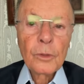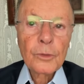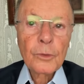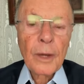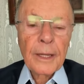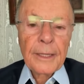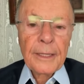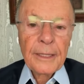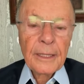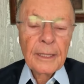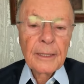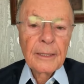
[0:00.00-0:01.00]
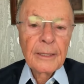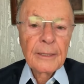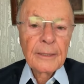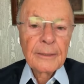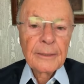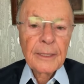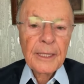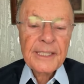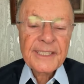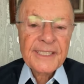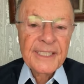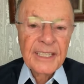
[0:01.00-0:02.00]
but I'm
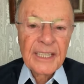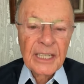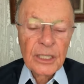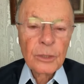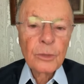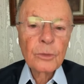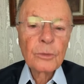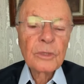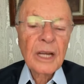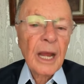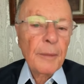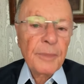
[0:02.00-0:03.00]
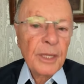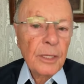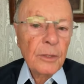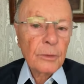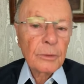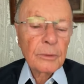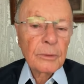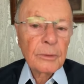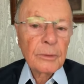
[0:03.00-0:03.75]
here teaching the